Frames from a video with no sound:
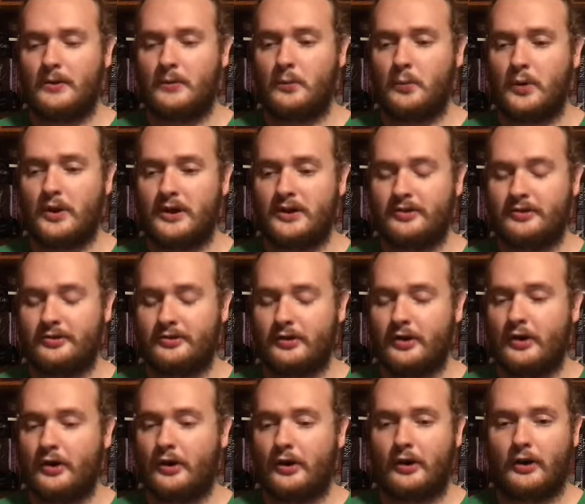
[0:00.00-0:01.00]
with
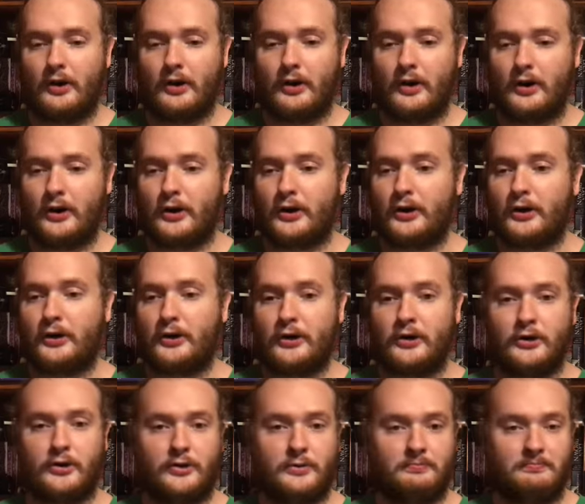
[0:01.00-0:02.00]

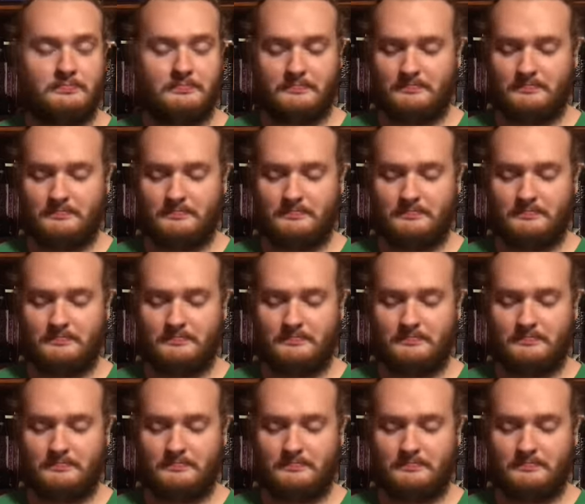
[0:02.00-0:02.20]
her